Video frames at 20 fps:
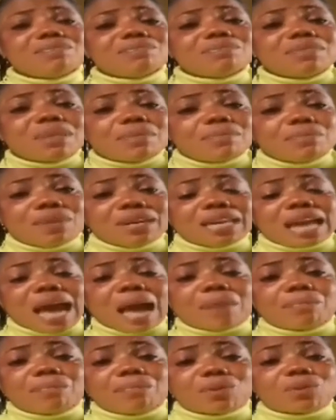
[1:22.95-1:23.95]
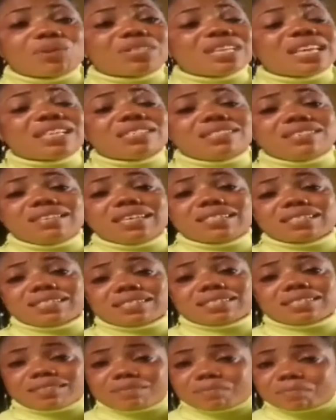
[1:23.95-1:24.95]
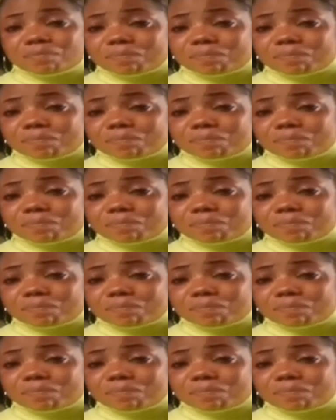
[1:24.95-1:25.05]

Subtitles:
The money I borrowed is this